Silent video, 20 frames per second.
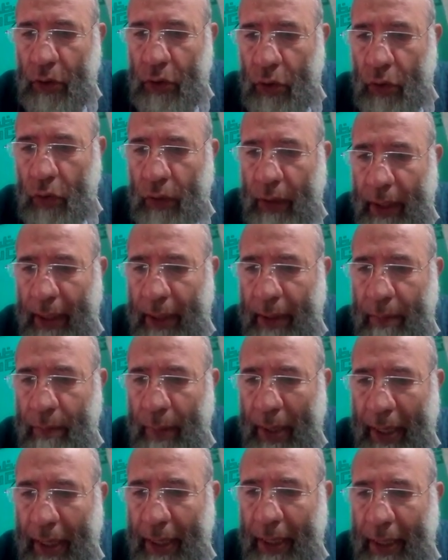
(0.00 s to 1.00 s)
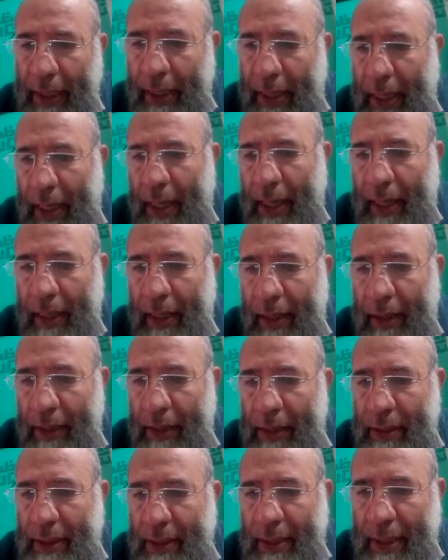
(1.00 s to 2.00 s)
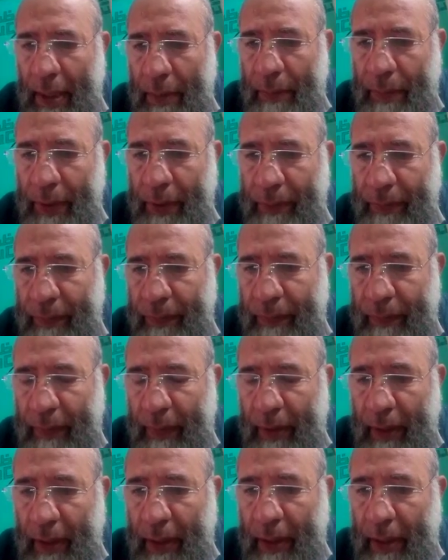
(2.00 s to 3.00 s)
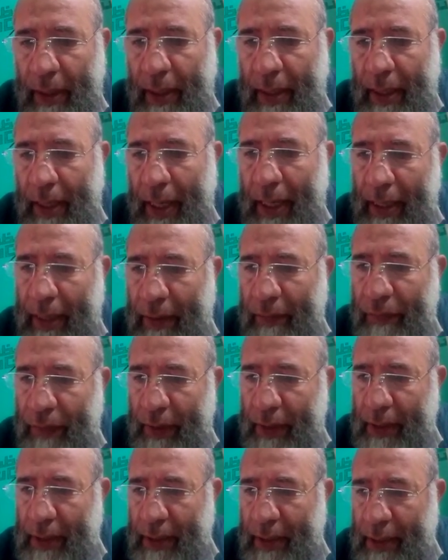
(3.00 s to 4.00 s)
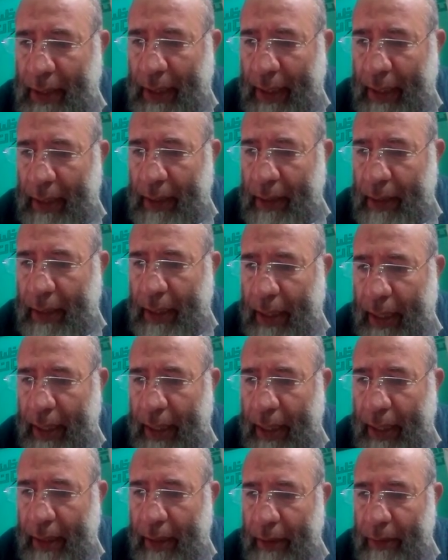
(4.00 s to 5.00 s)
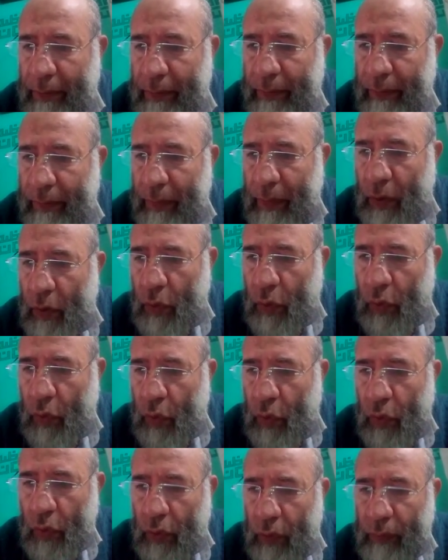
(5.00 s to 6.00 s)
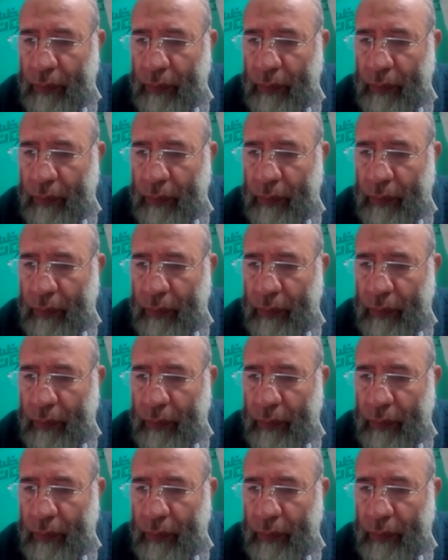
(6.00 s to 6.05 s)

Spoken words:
You can make another step as the first, second, A, O,